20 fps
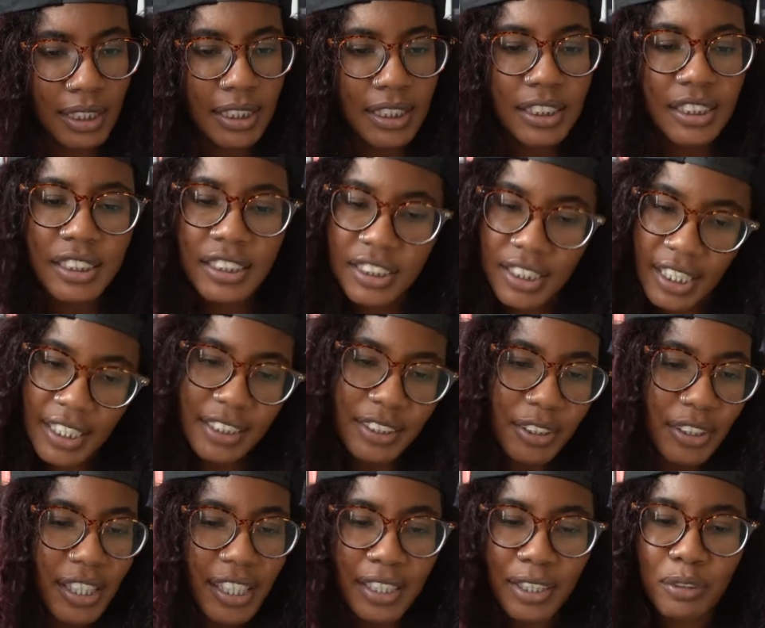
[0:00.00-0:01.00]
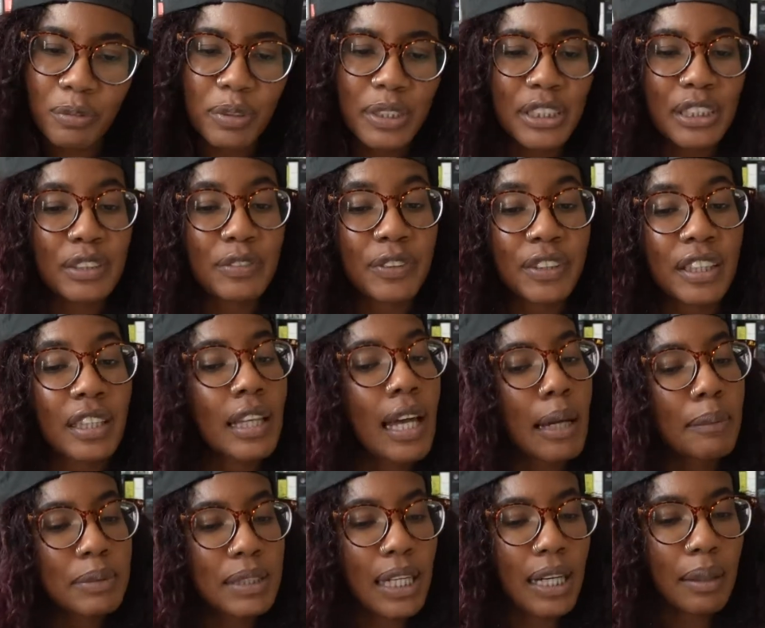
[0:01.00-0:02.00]
She shakes her head and reaches for the
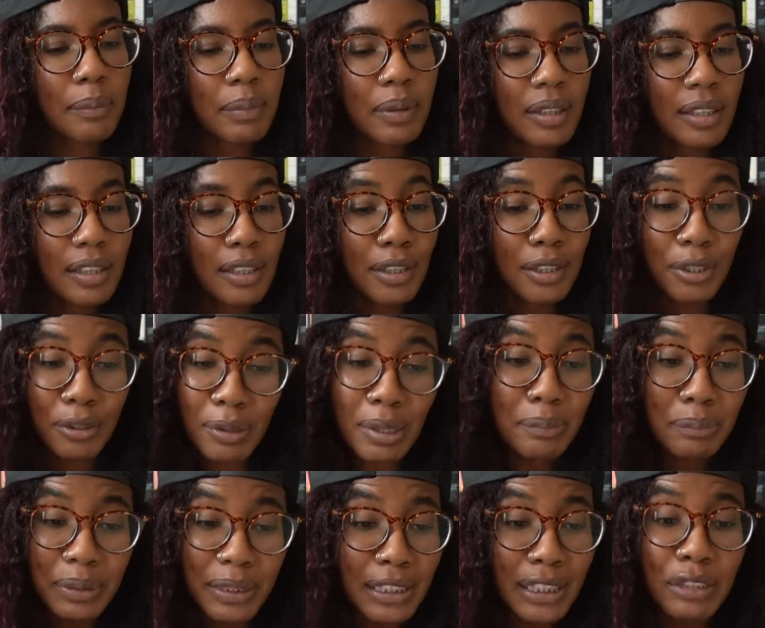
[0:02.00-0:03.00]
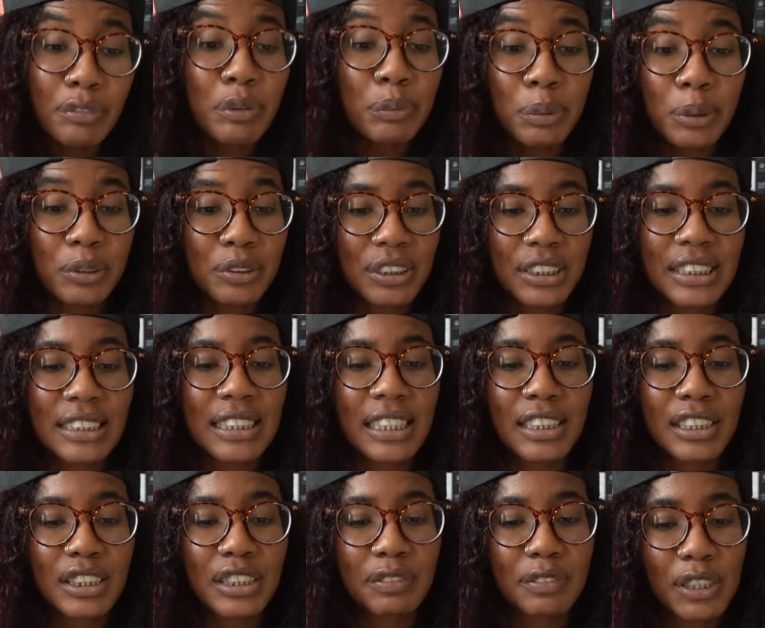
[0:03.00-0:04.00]
laptop. You're unbelievable, she
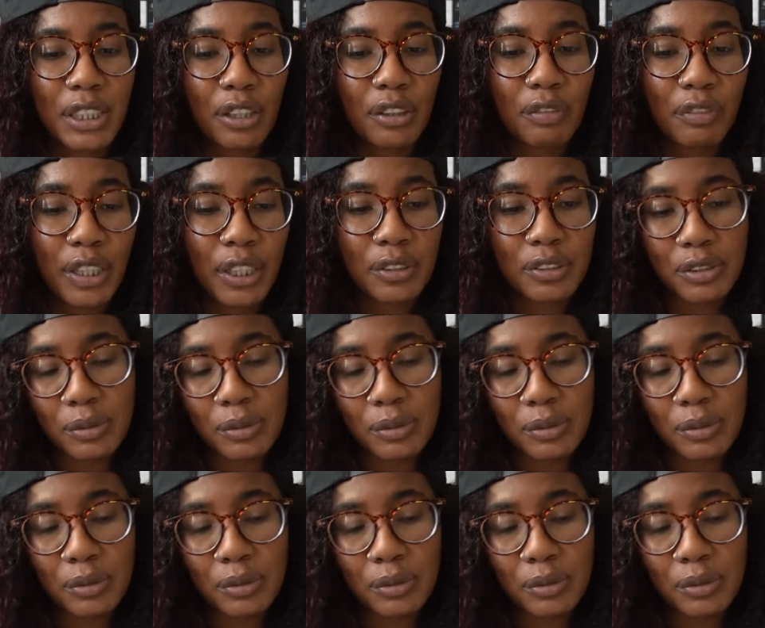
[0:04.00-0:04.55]
says, shifting her fingers